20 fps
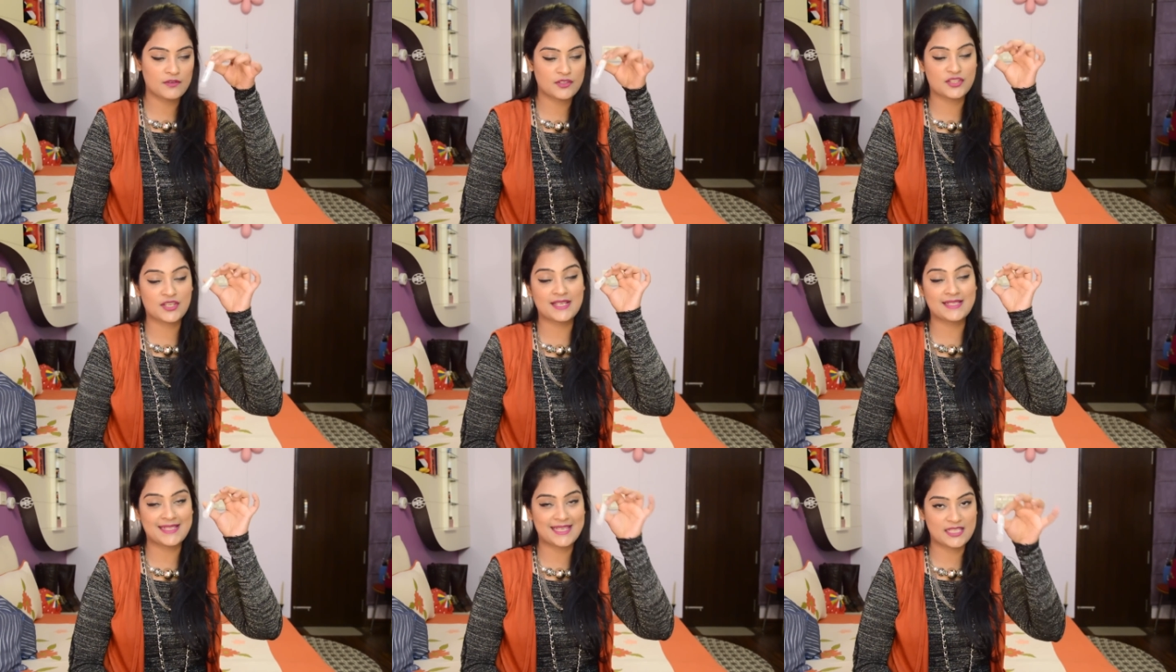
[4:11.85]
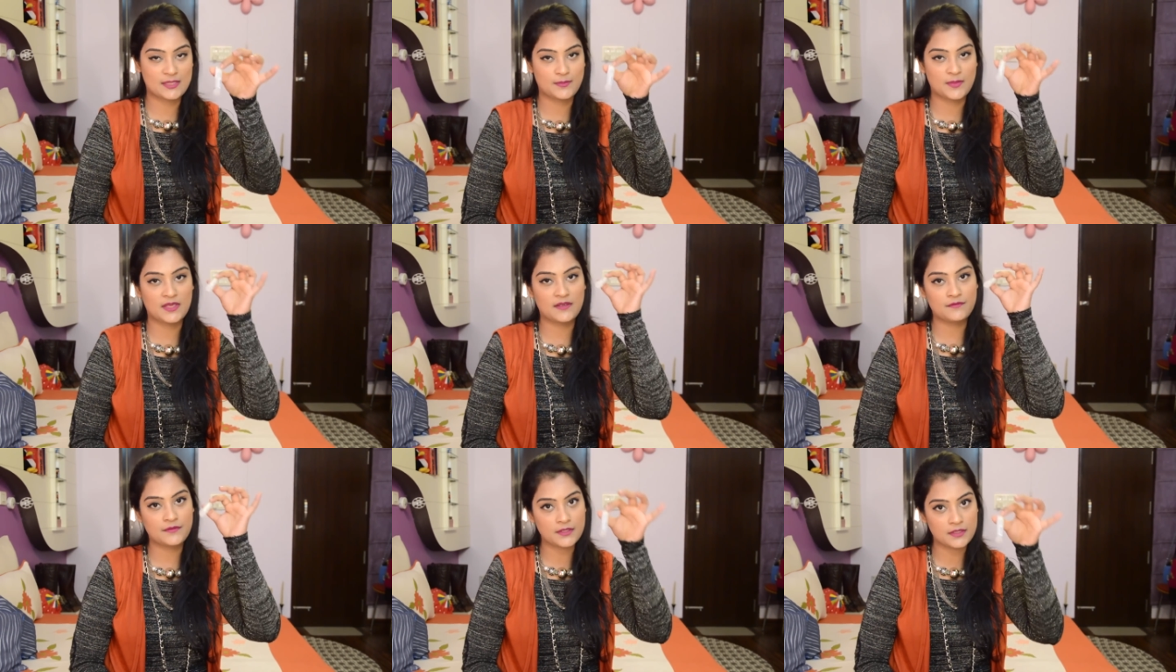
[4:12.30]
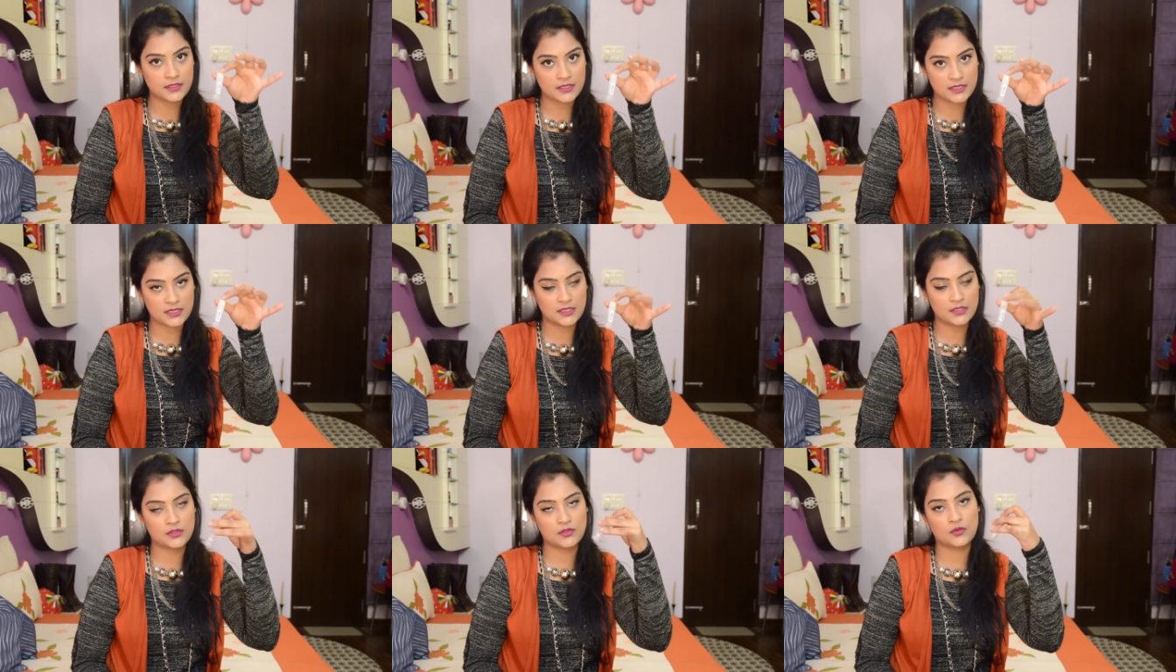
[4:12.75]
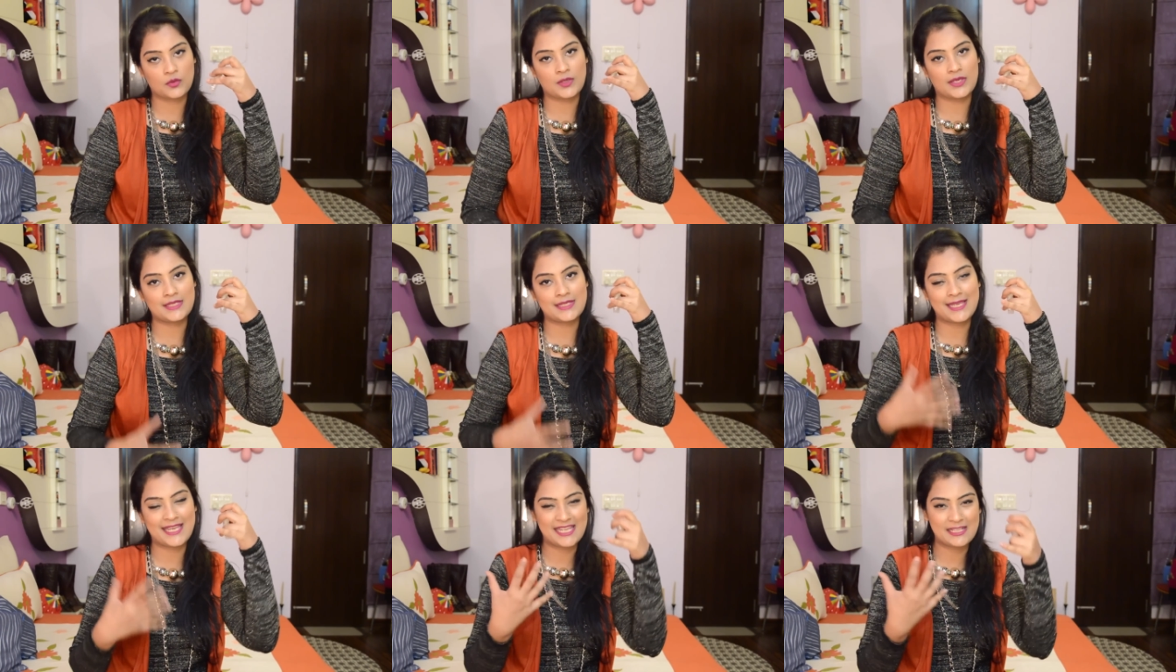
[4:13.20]
which has SPF 30, so
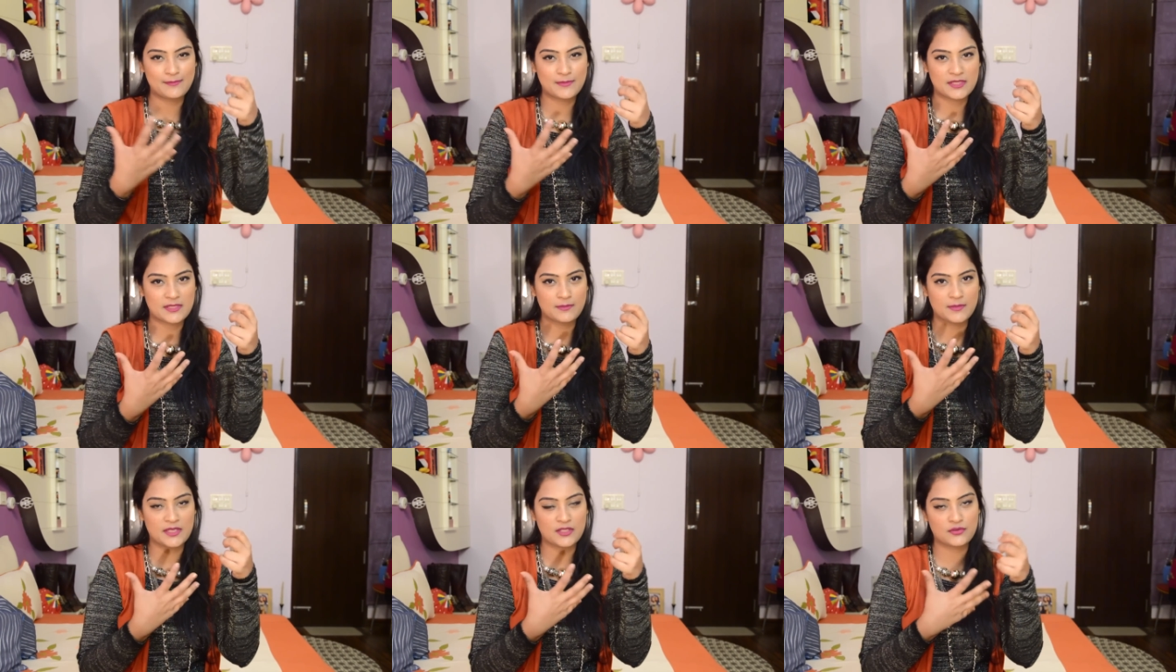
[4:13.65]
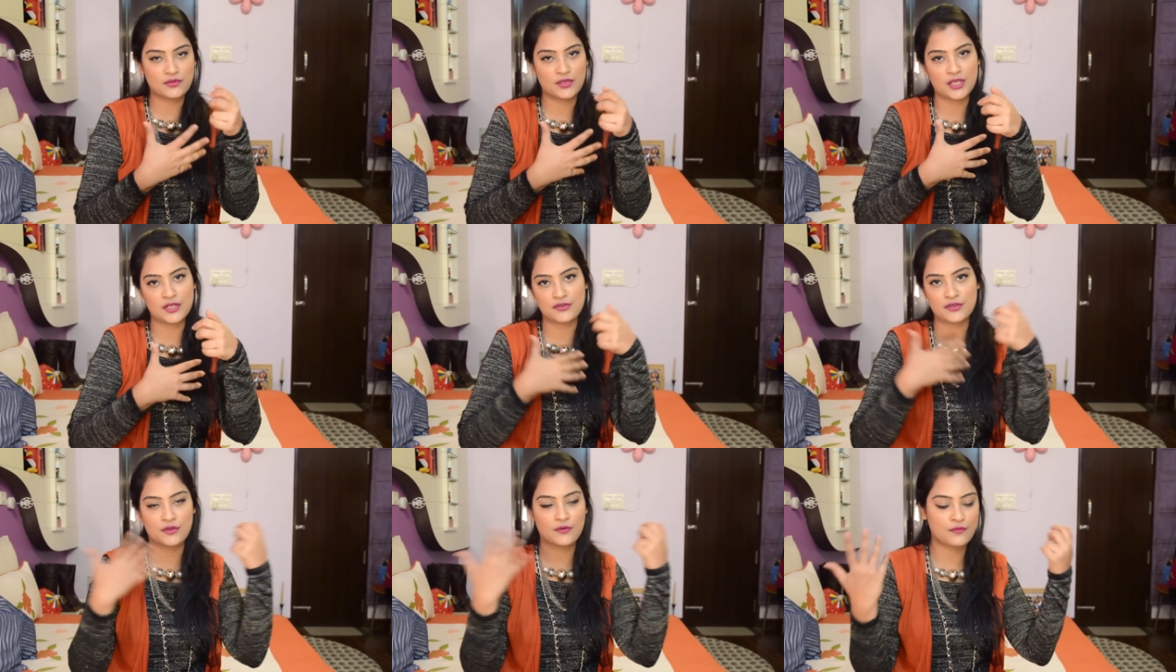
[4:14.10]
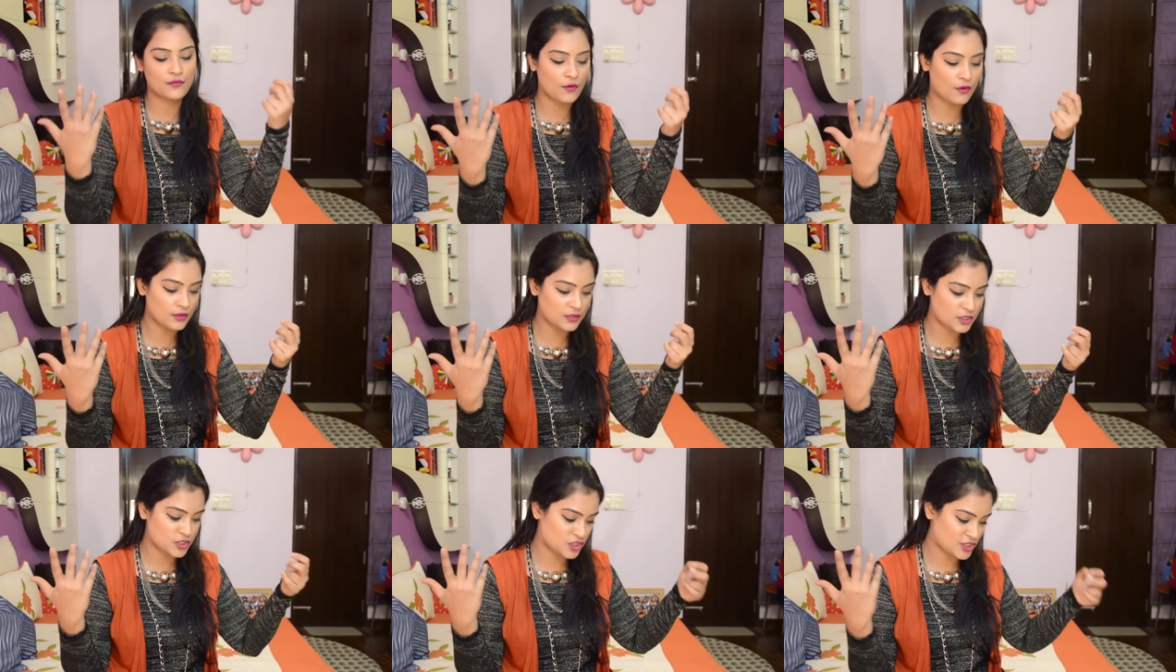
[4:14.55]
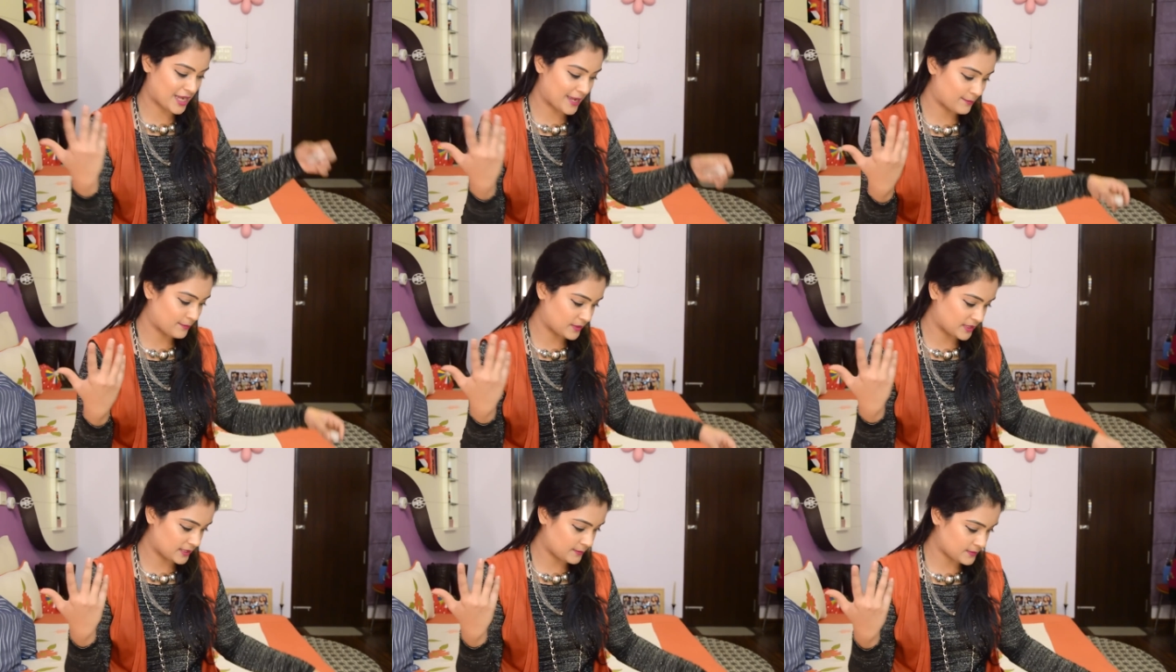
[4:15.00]
it helps me to get rid of all the
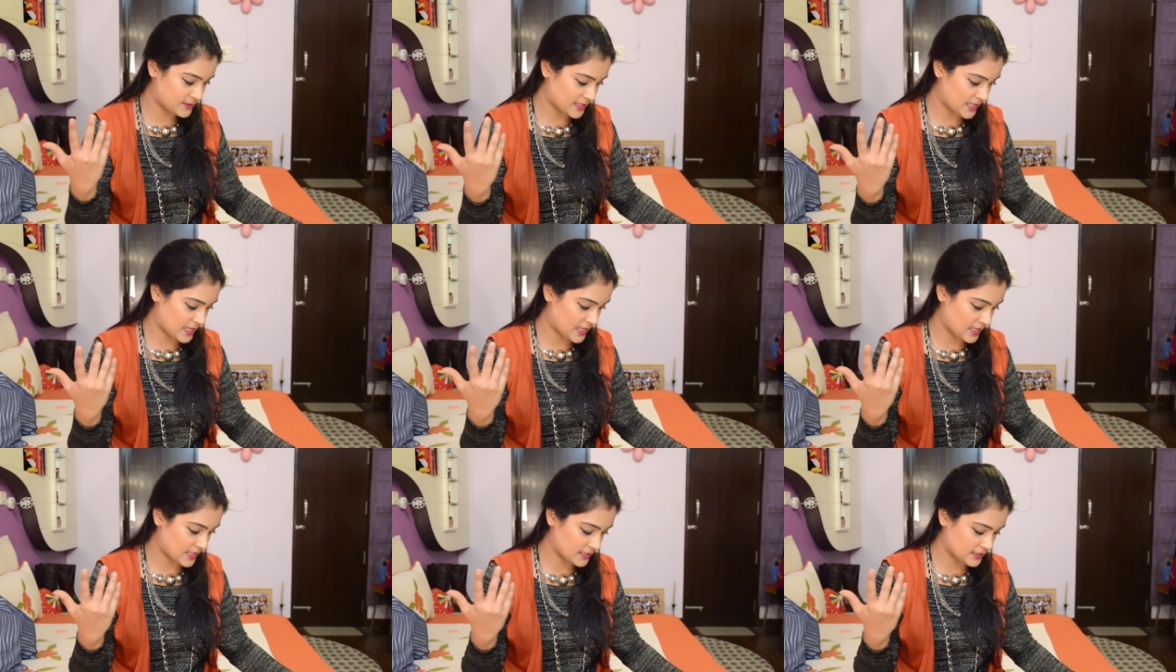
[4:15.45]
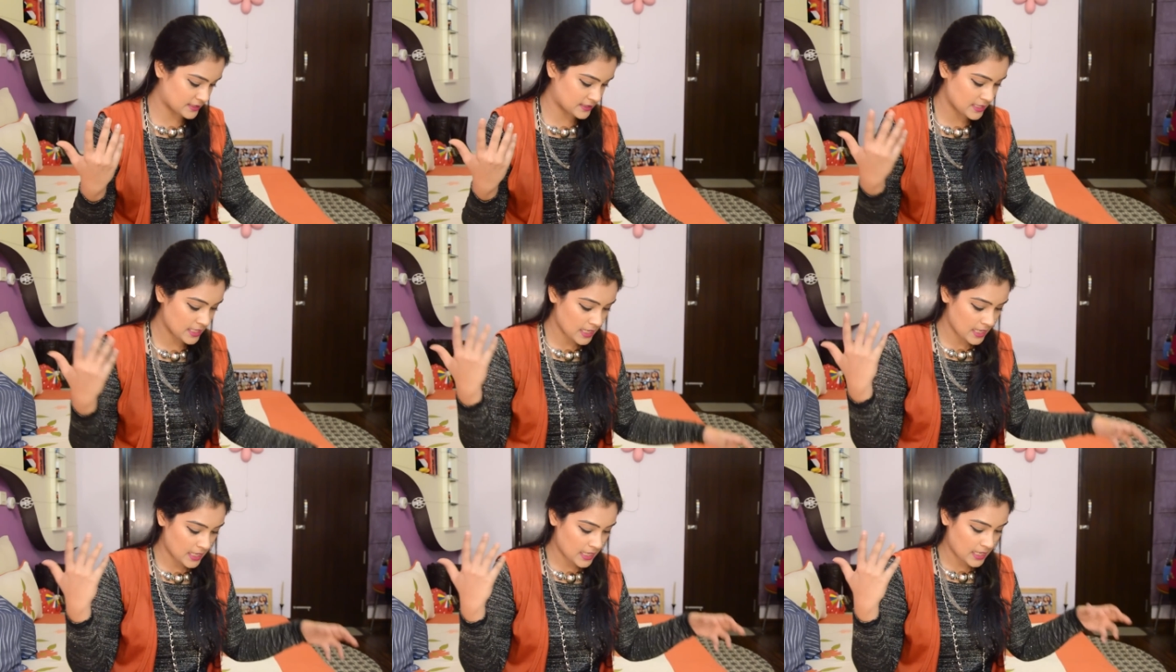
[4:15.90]
chapped lips, and